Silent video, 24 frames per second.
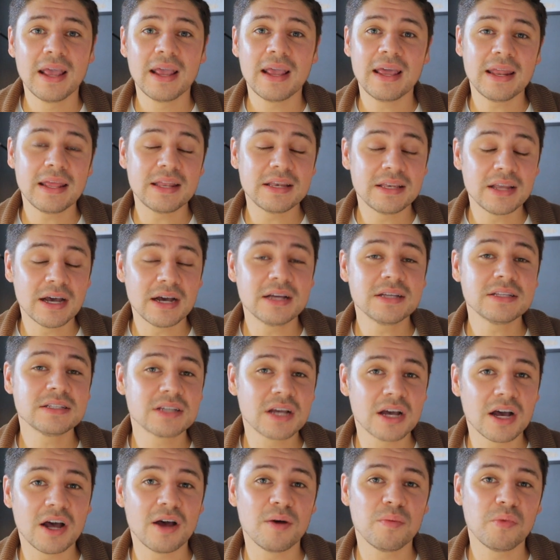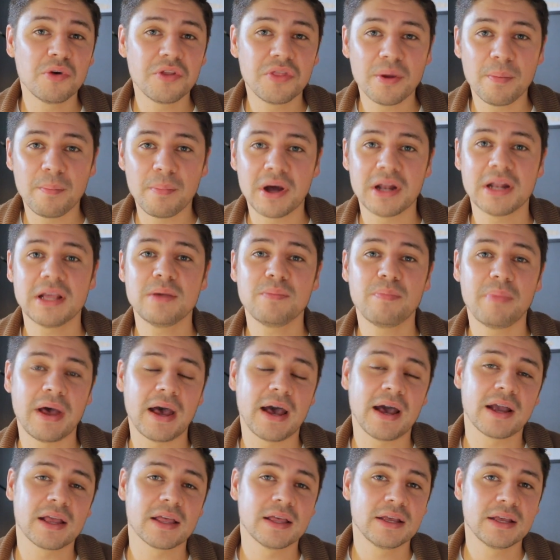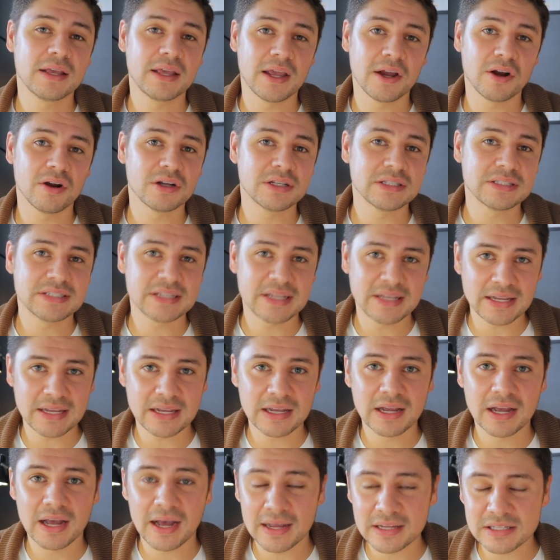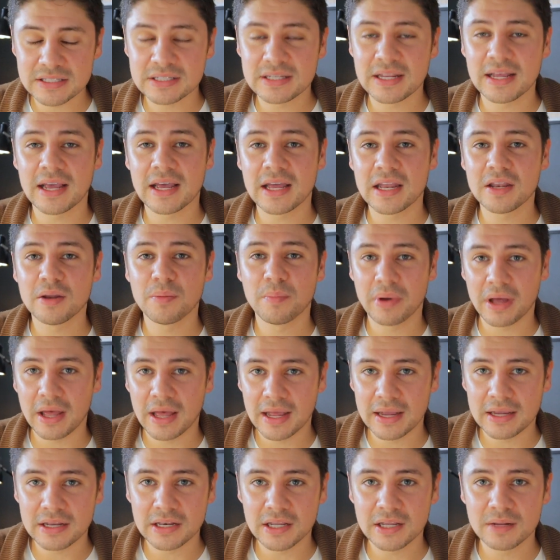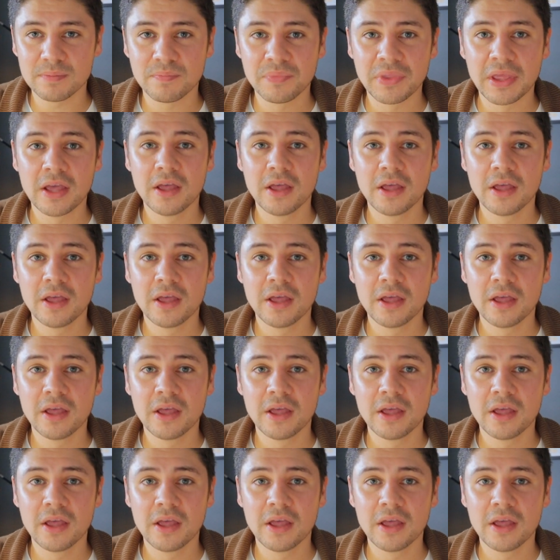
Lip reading: and it does come with a money back guarantee. I stand behind it.